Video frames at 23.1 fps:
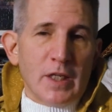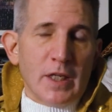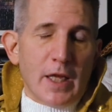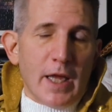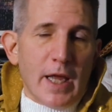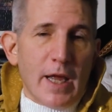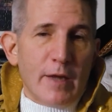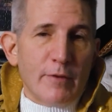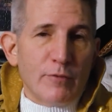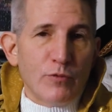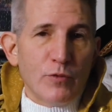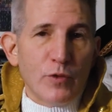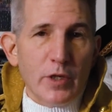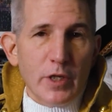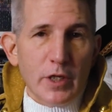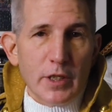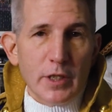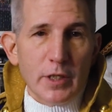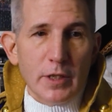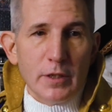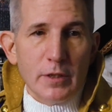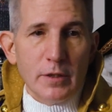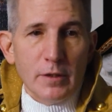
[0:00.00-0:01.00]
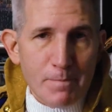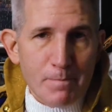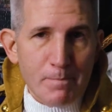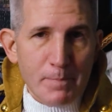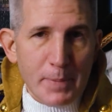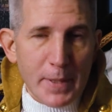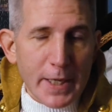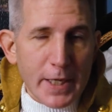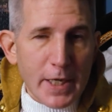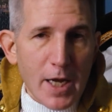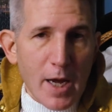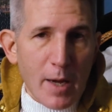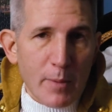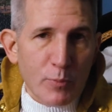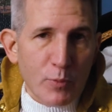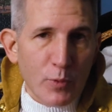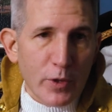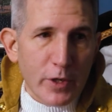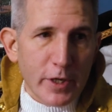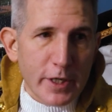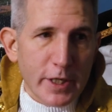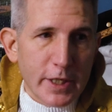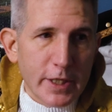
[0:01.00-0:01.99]
and really pick up
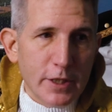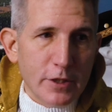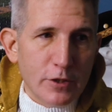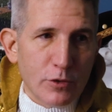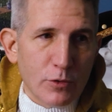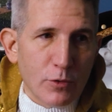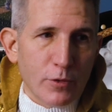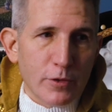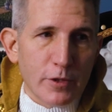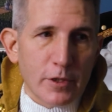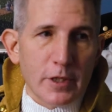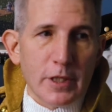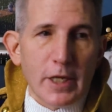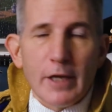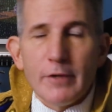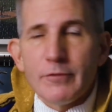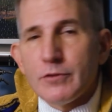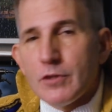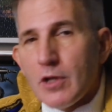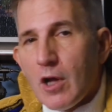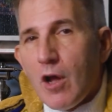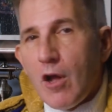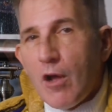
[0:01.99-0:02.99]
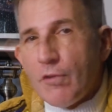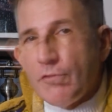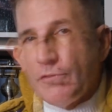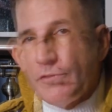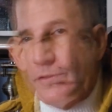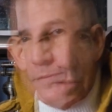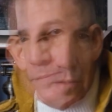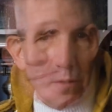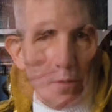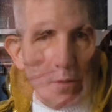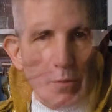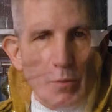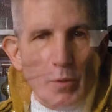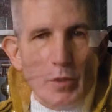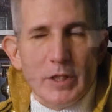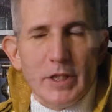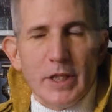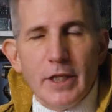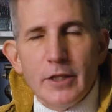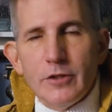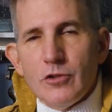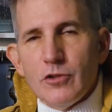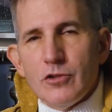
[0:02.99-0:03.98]
where he sort of left off. What's
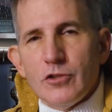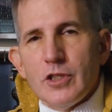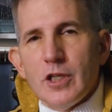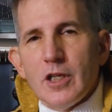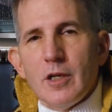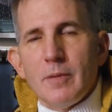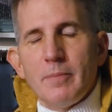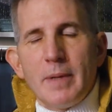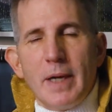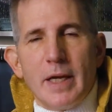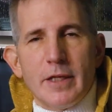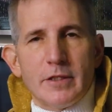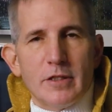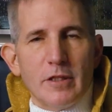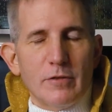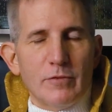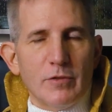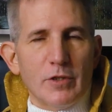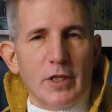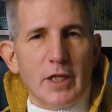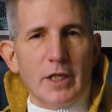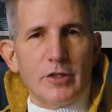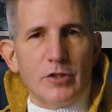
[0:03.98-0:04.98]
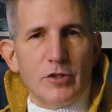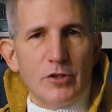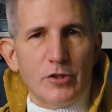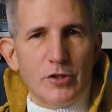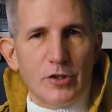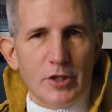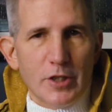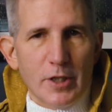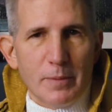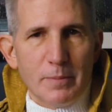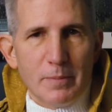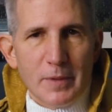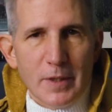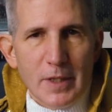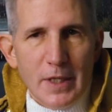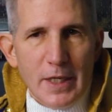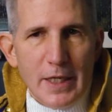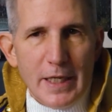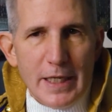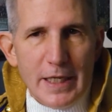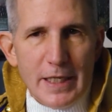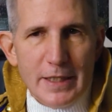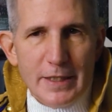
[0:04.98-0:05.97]
interesting about their relationship
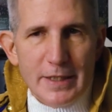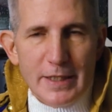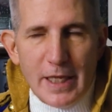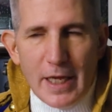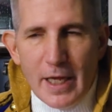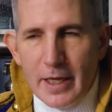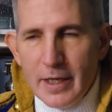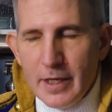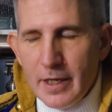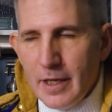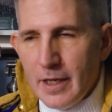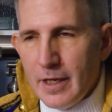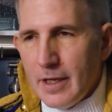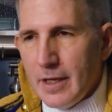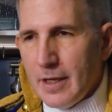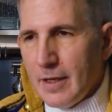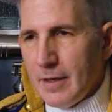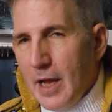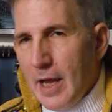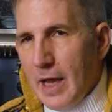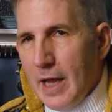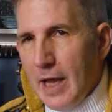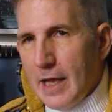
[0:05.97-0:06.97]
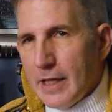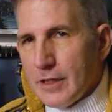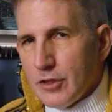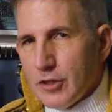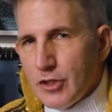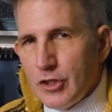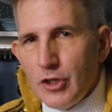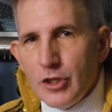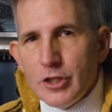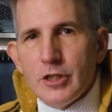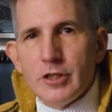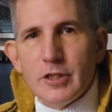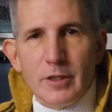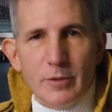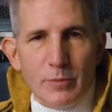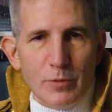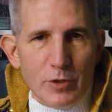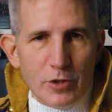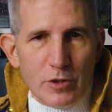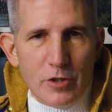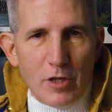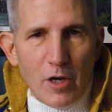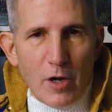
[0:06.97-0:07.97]
is that as good as it
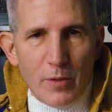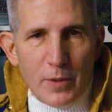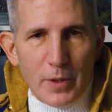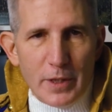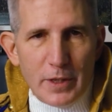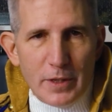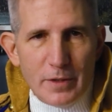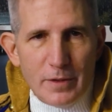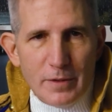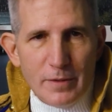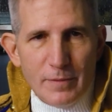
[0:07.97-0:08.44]
was going,